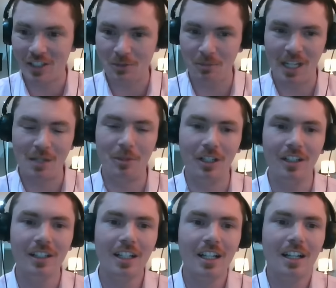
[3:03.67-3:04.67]
this paper.
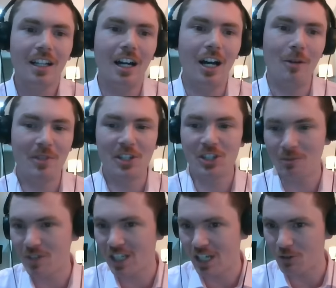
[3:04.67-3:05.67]
There's
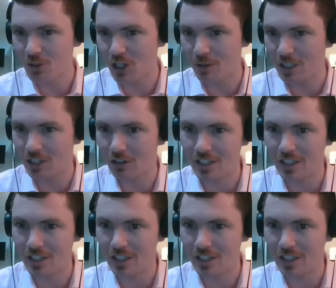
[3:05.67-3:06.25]
something else going on.